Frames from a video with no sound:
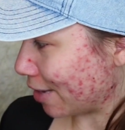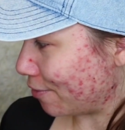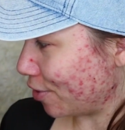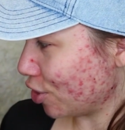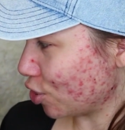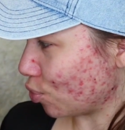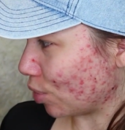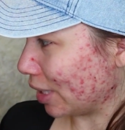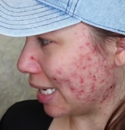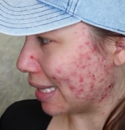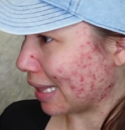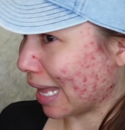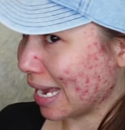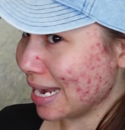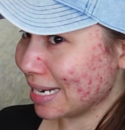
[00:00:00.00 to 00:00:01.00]
it feels really
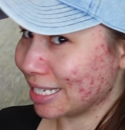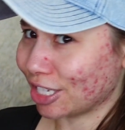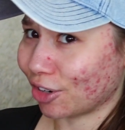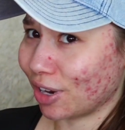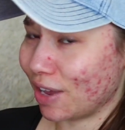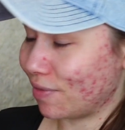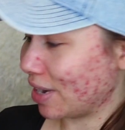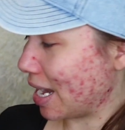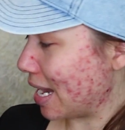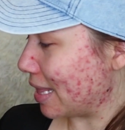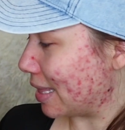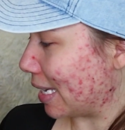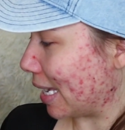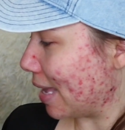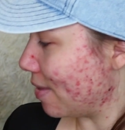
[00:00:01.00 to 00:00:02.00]
light. Is there even
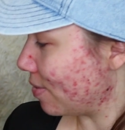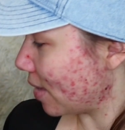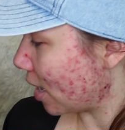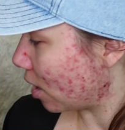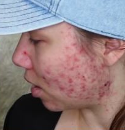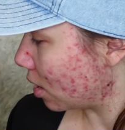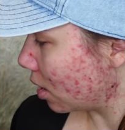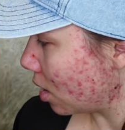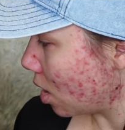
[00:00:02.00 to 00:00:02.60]
anything in there?